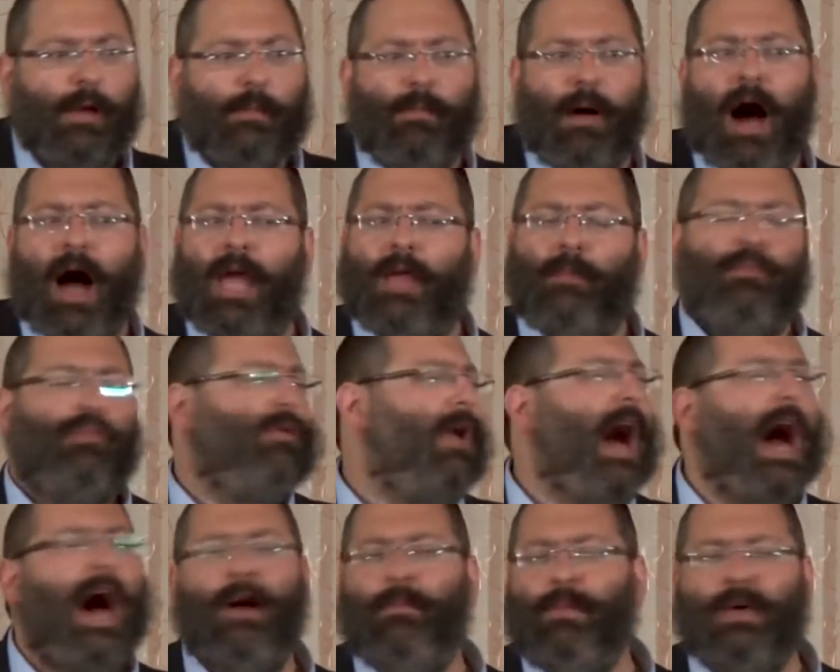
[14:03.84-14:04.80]
My
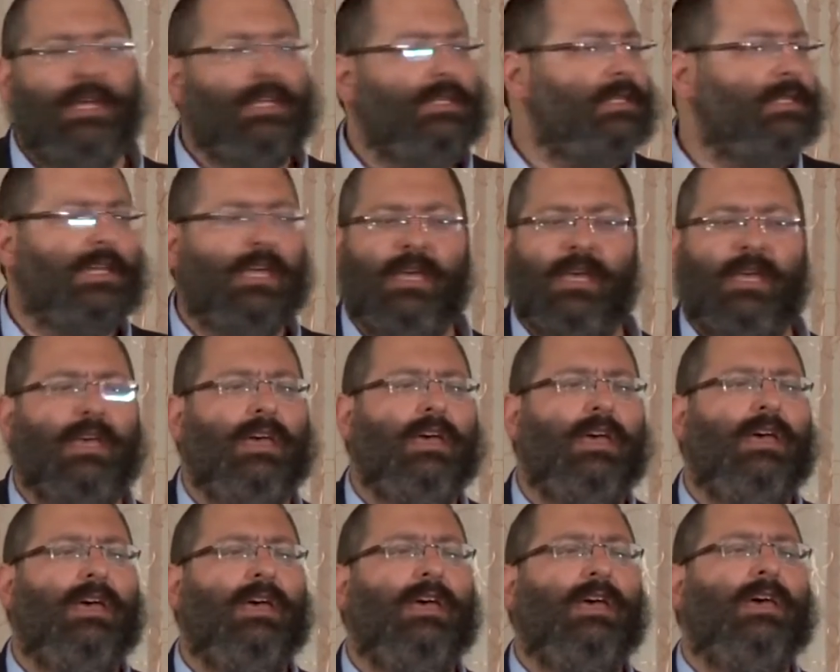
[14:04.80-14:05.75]

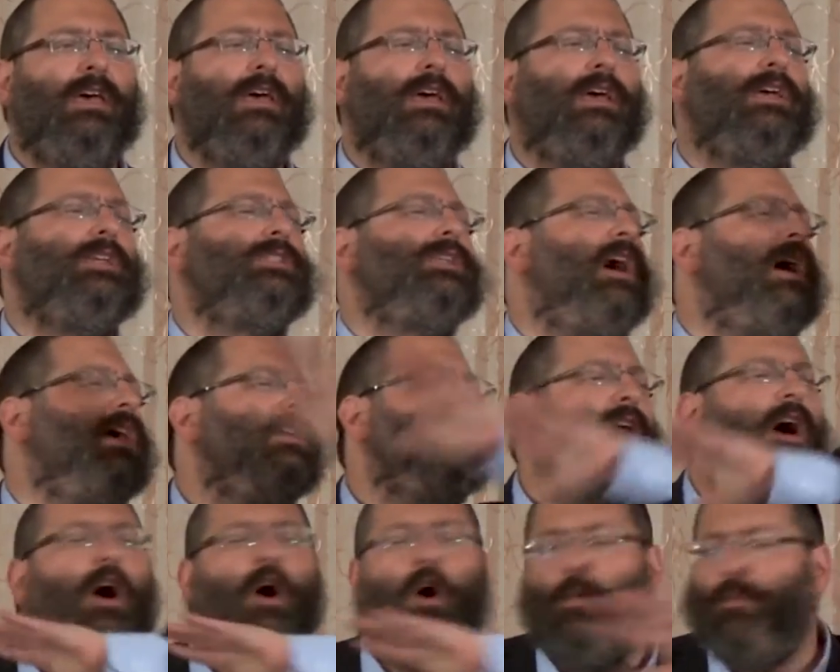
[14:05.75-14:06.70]
promises are
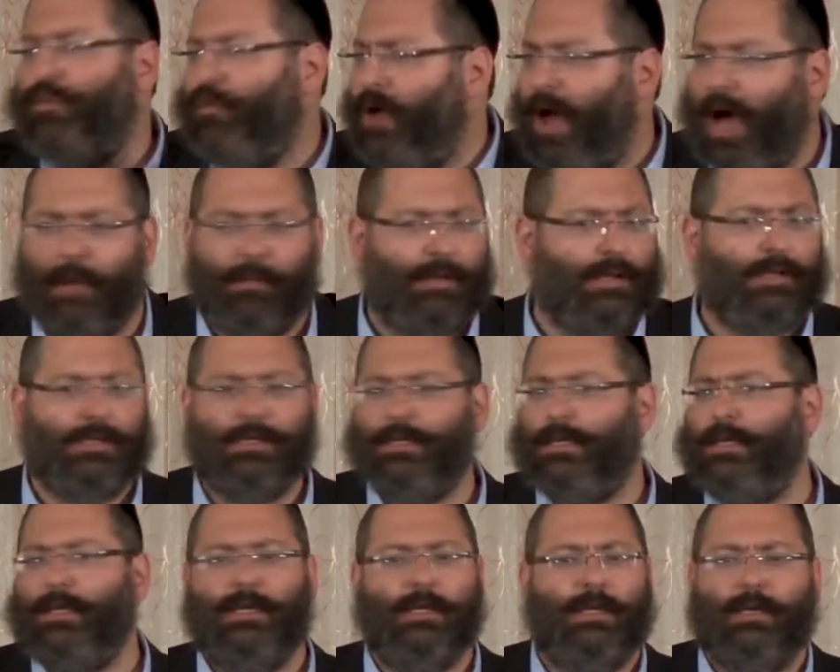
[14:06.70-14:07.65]
no
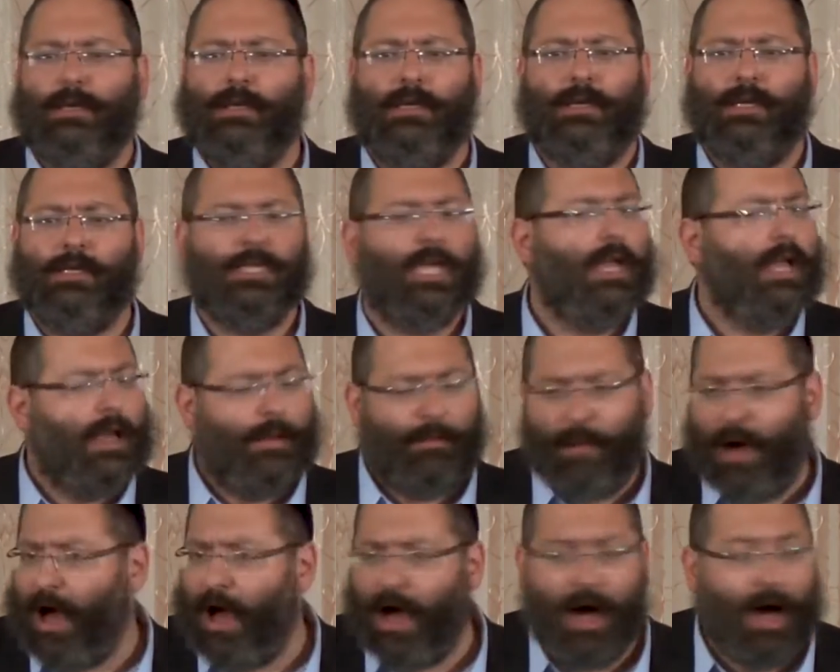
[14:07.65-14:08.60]
promises.
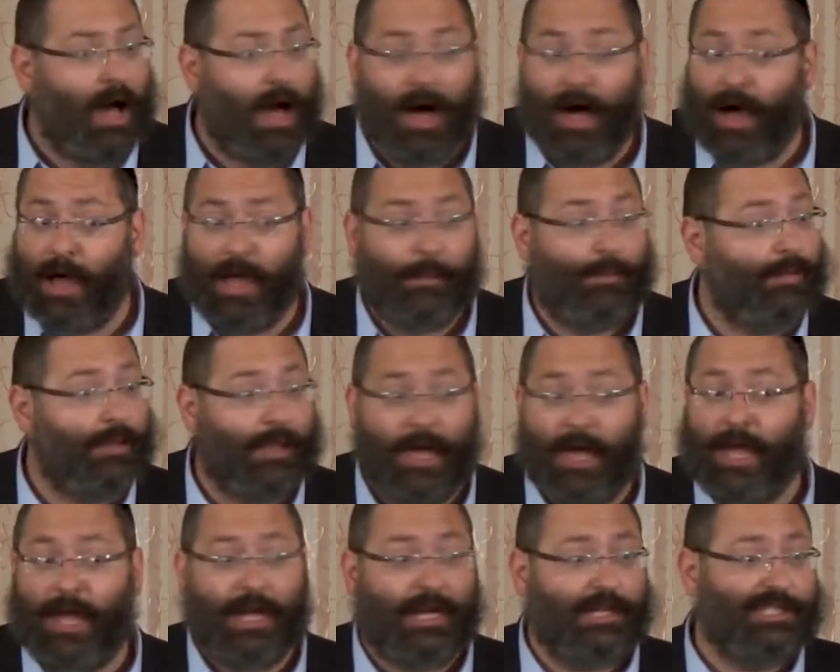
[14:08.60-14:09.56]
My
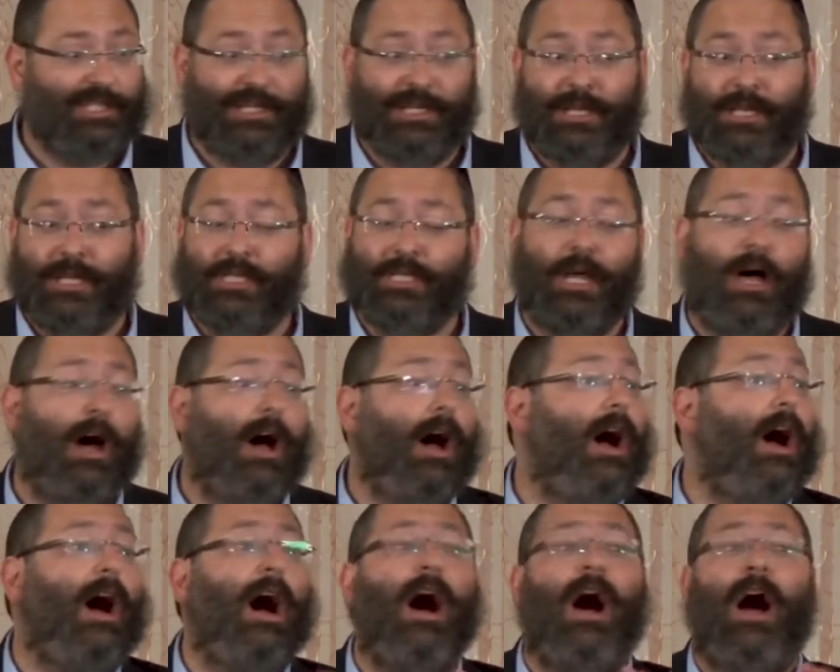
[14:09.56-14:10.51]
pledges
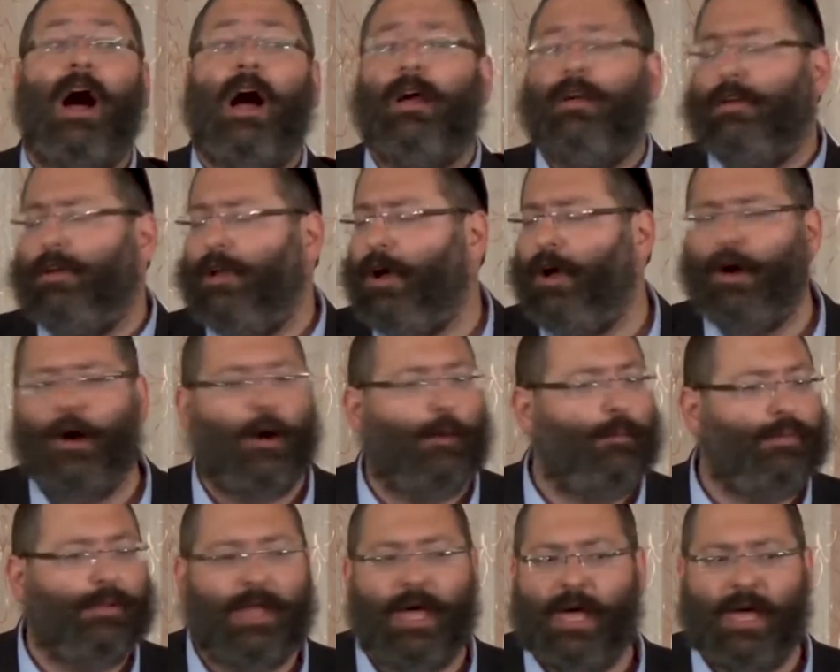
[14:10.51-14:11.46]
are no
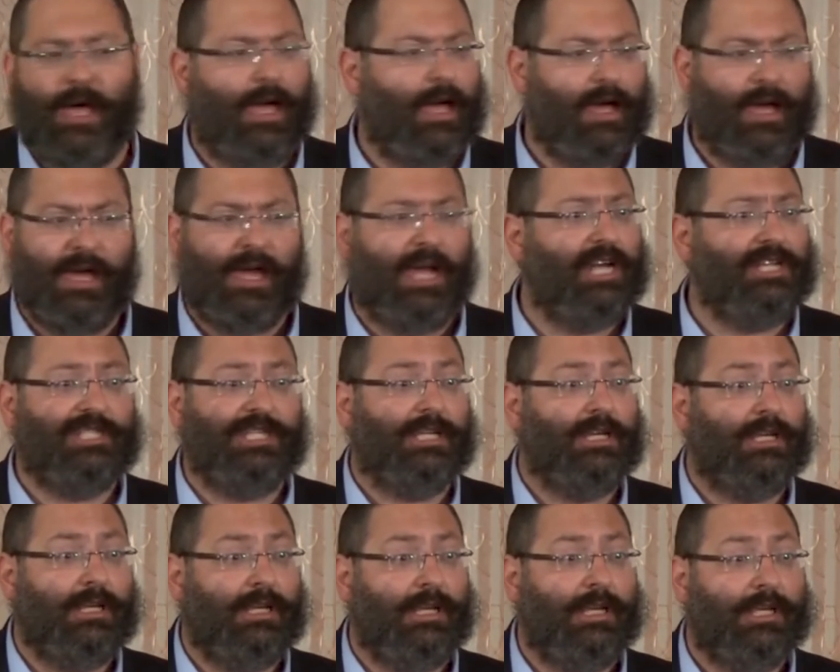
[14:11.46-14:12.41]

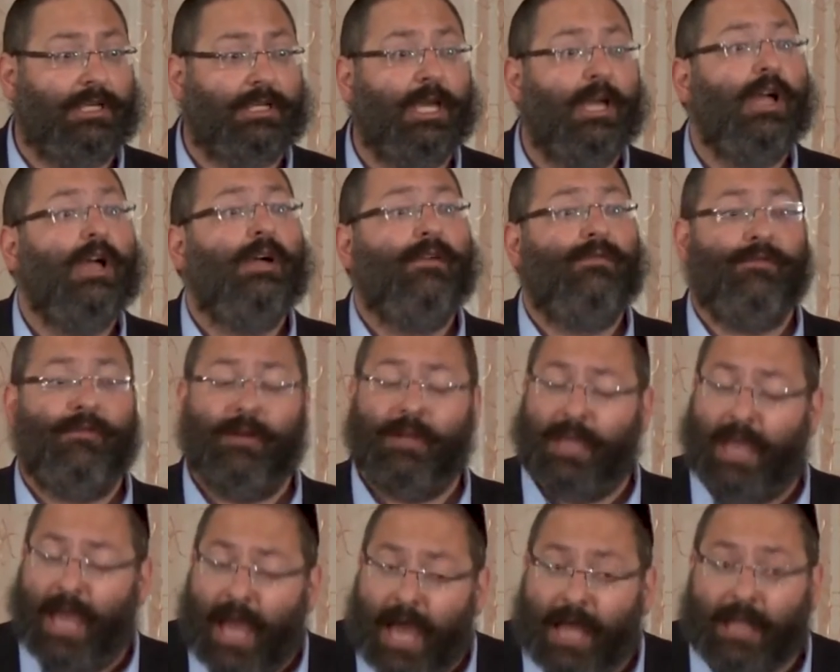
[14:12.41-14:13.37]
pledges.
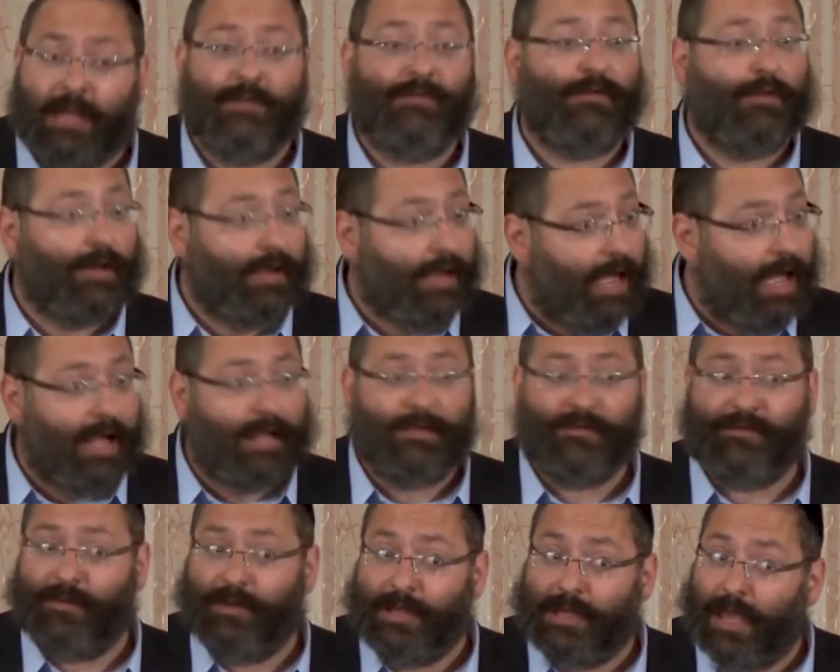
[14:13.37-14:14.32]
Forget, forget,
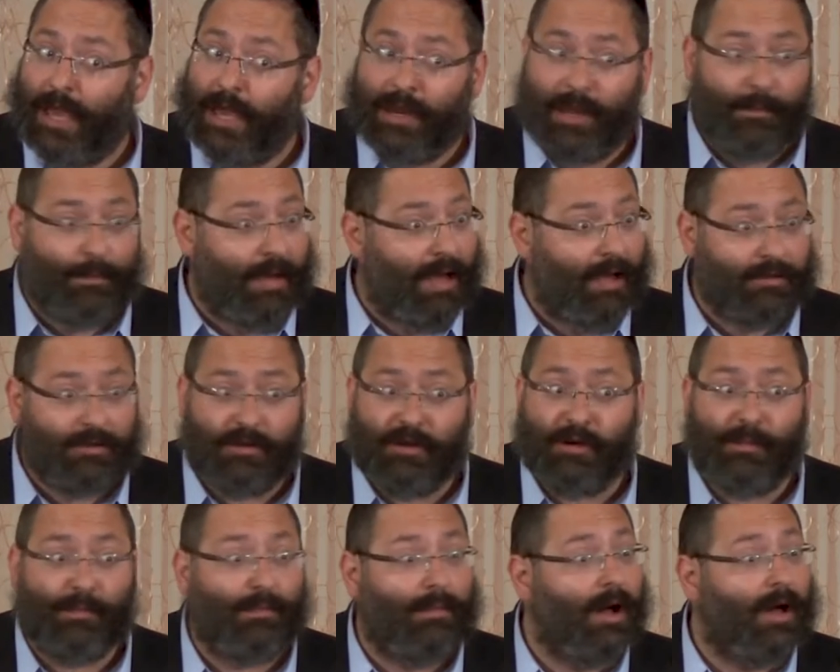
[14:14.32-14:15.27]
forget about
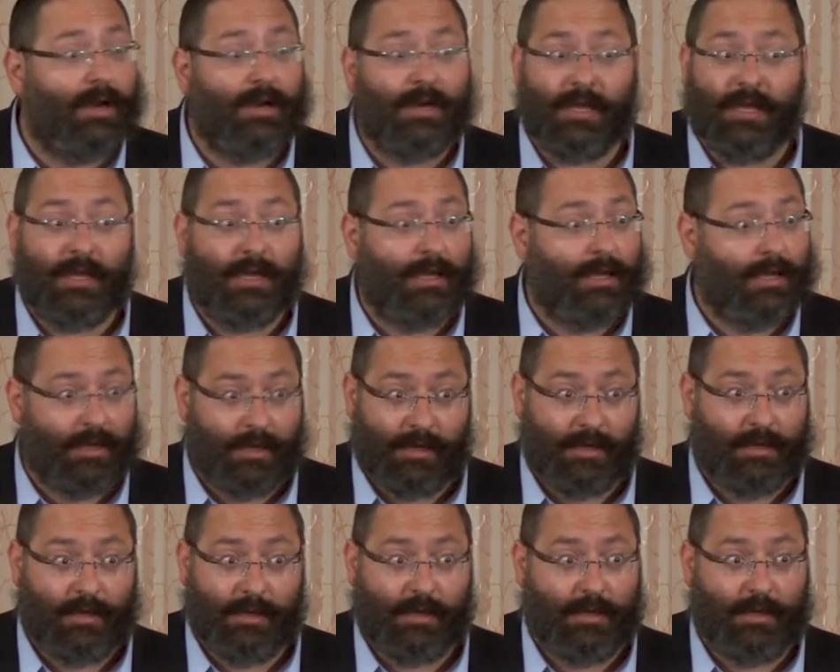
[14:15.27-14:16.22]
your
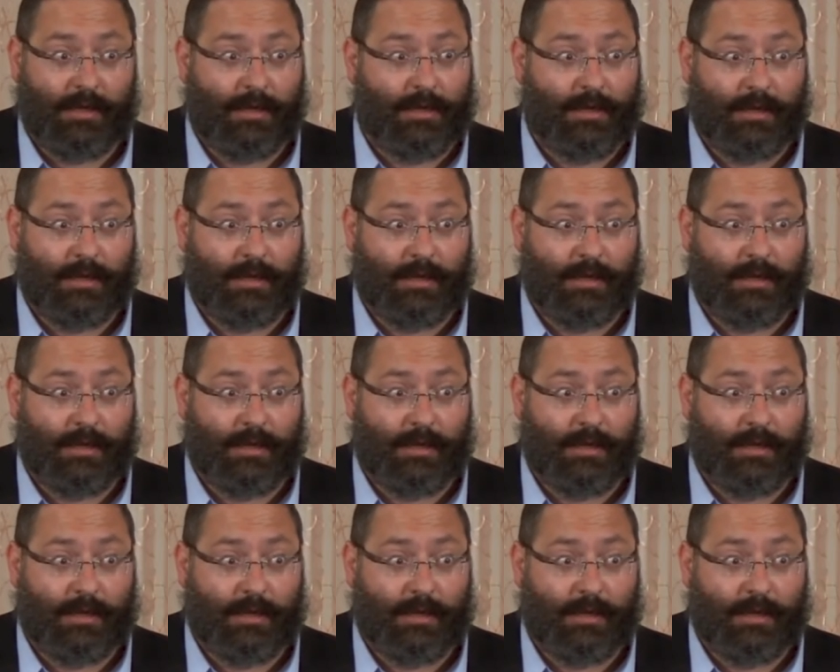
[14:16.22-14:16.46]
money